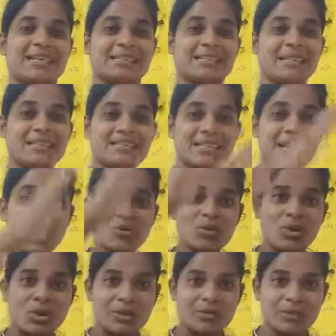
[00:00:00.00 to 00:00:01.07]
That's how
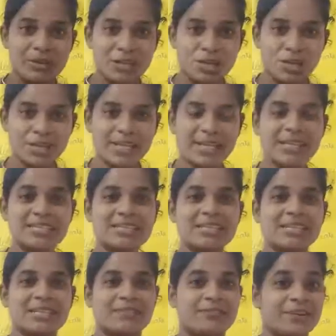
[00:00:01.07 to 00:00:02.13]
we locate
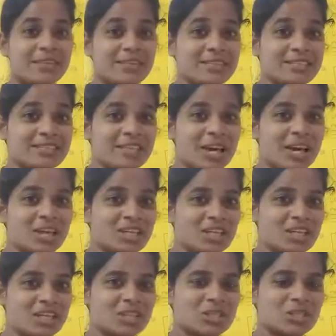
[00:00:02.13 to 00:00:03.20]
where is our
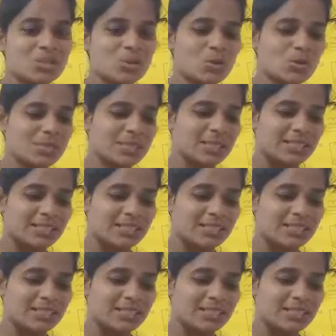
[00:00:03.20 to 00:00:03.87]
school.